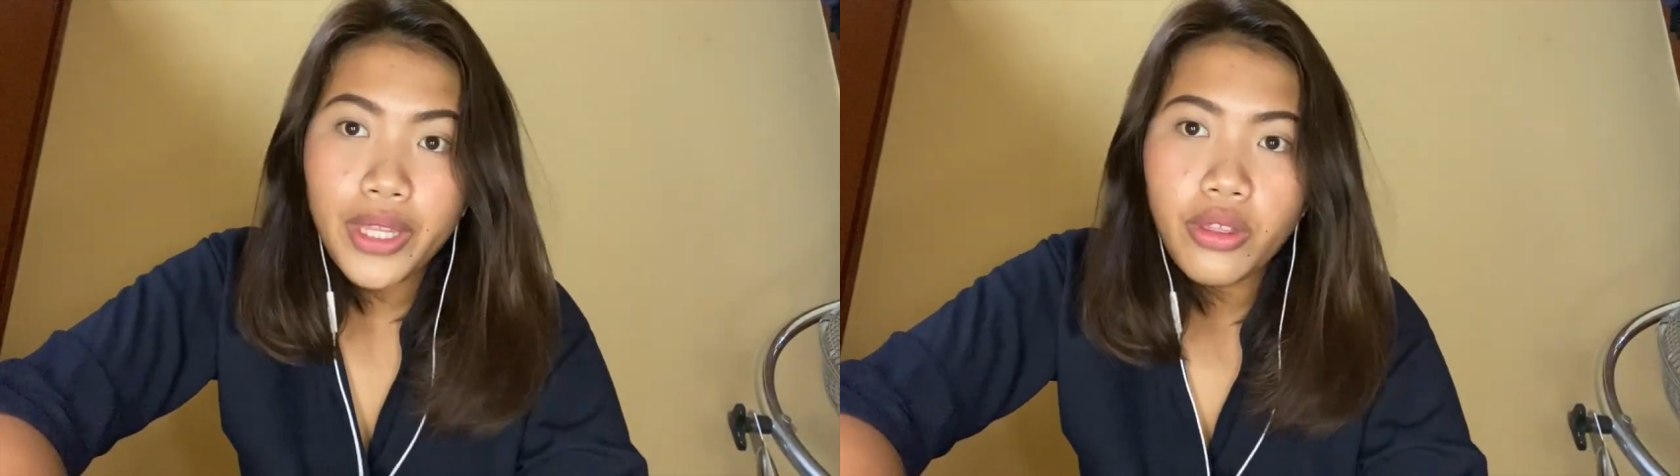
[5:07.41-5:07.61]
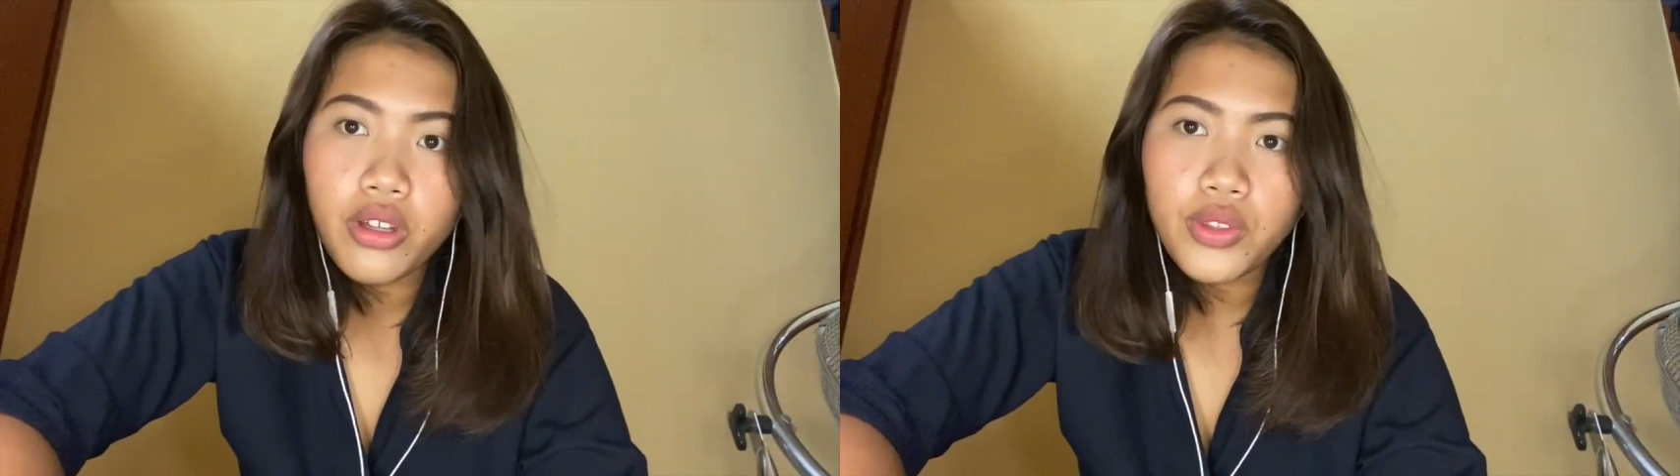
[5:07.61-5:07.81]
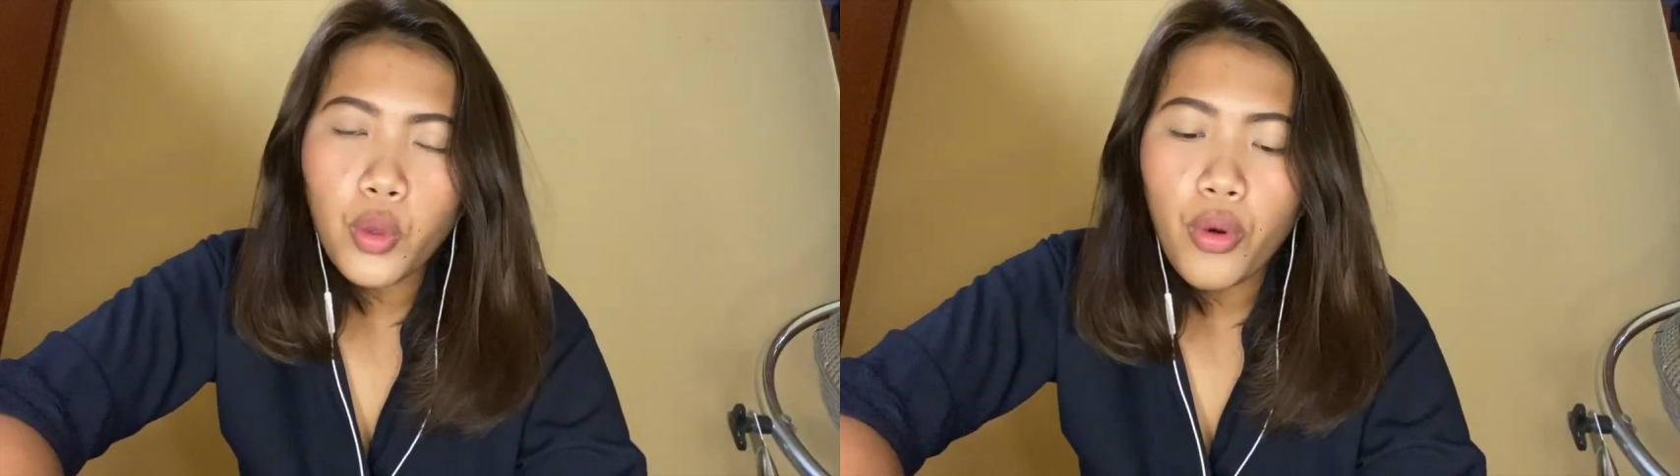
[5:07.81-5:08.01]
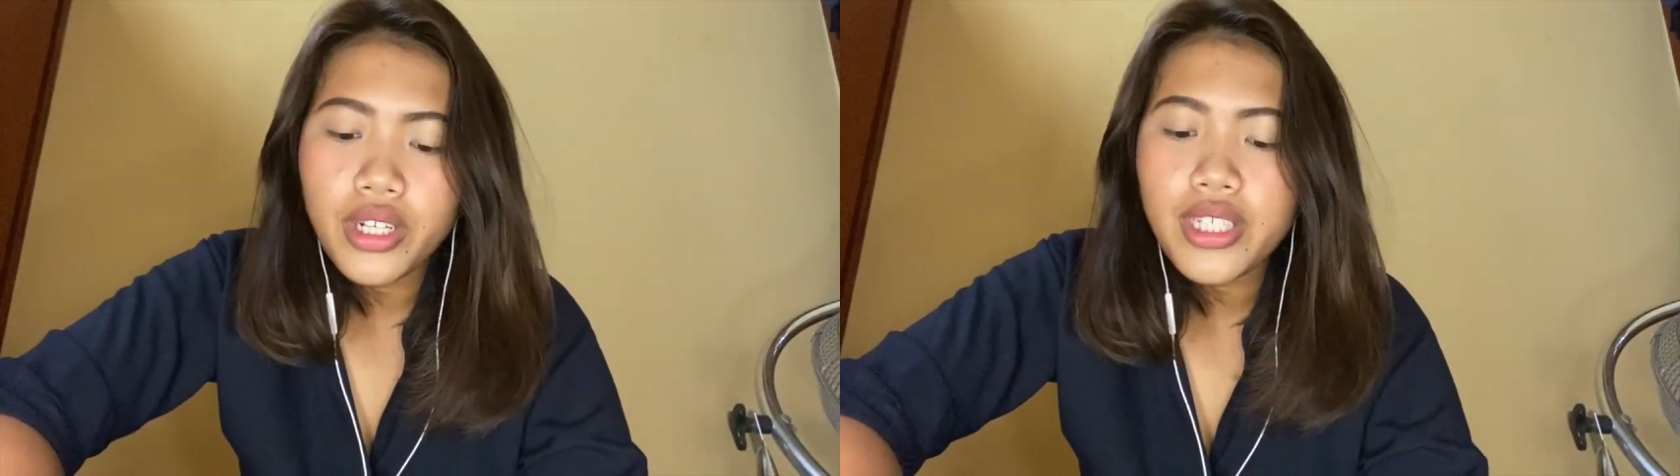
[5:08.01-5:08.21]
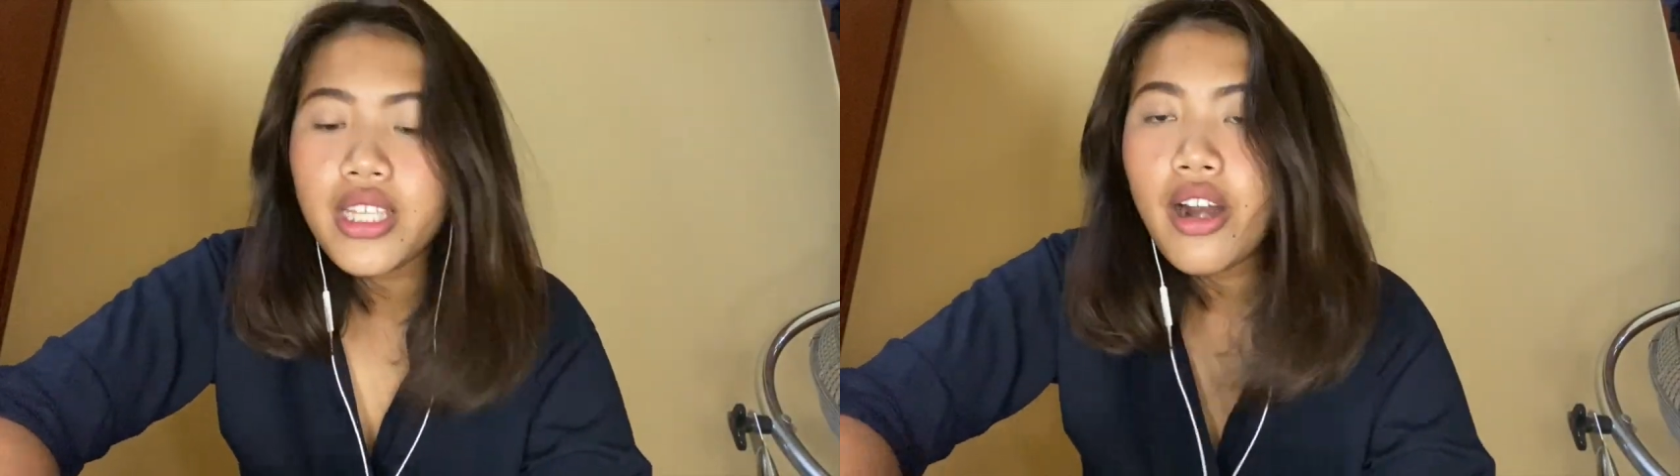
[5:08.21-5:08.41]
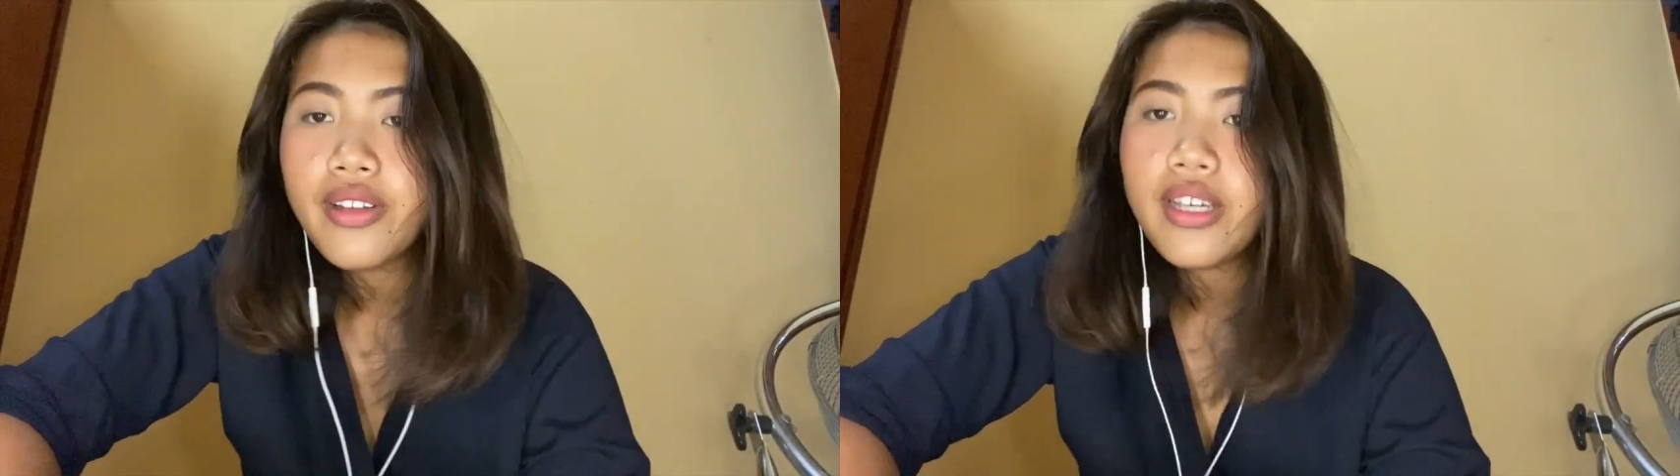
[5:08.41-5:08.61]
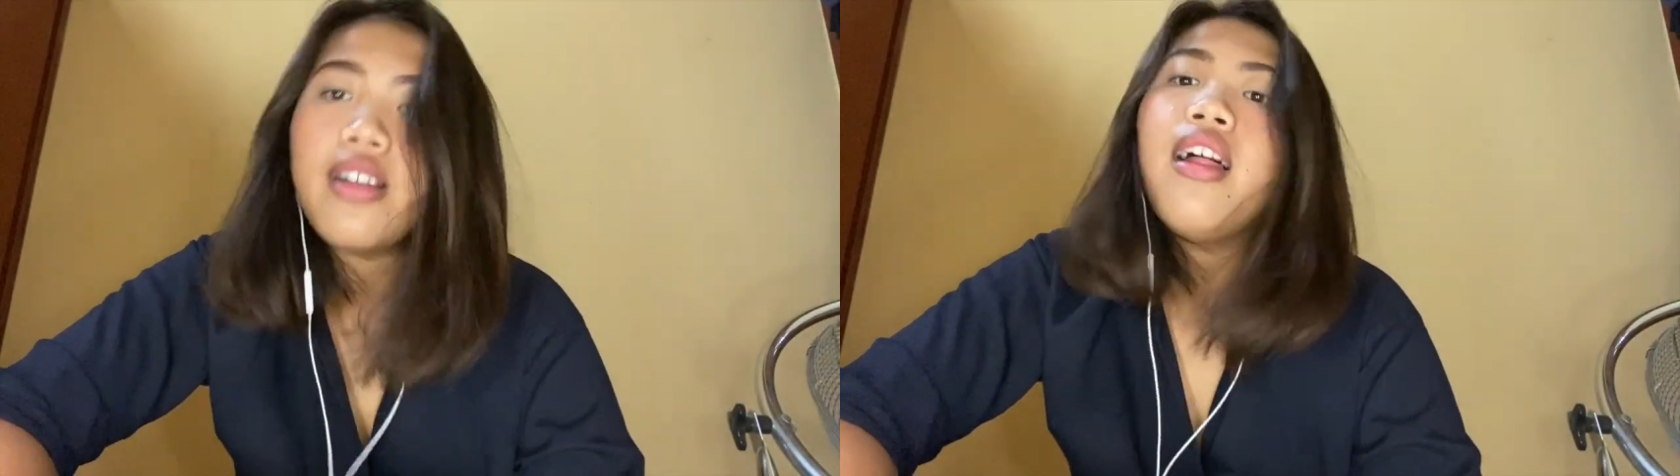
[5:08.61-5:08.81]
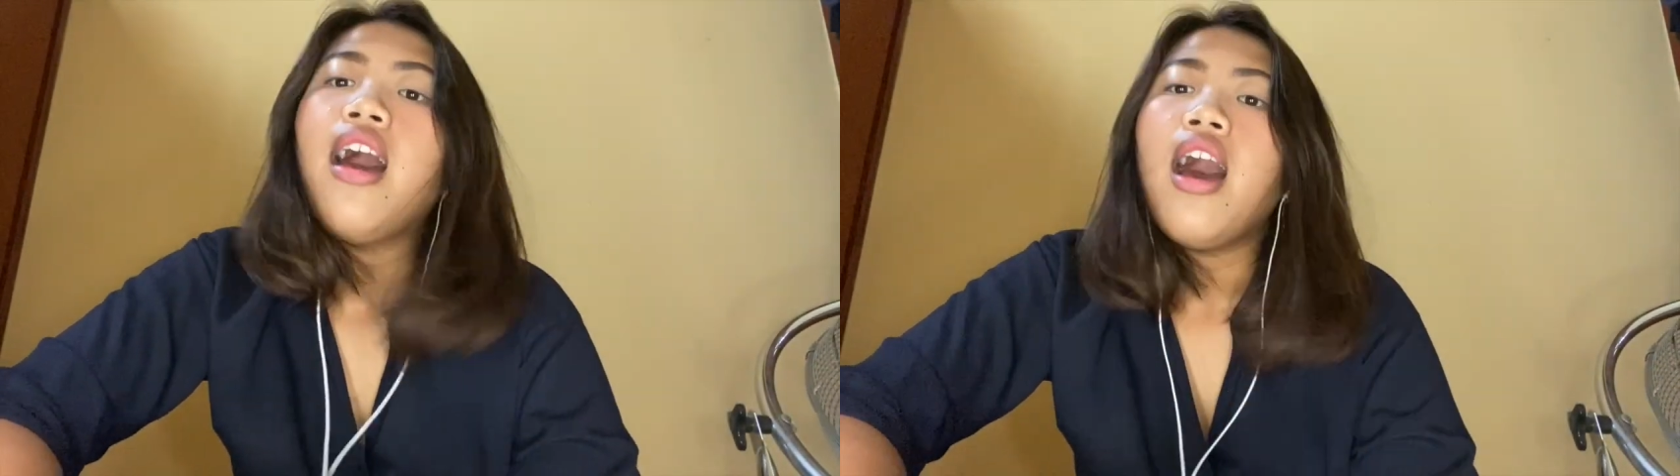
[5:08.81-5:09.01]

thought toward this article.